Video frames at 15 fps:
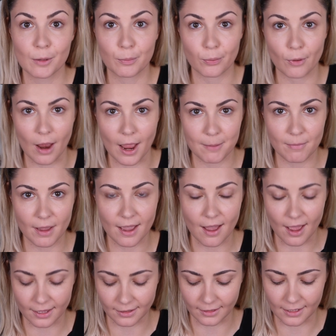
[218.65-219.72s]
prime my
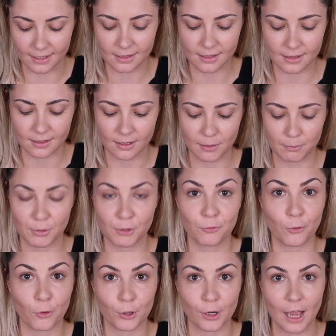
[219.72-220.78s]
eyelids
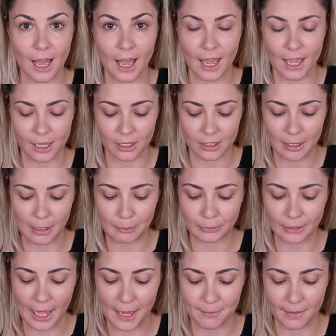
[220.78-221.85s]
before I
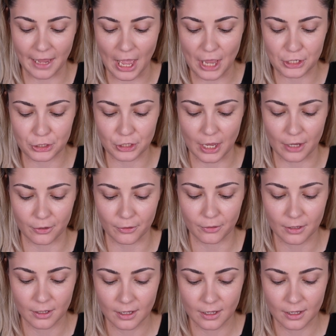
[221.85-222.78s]
apply my eyeshadow.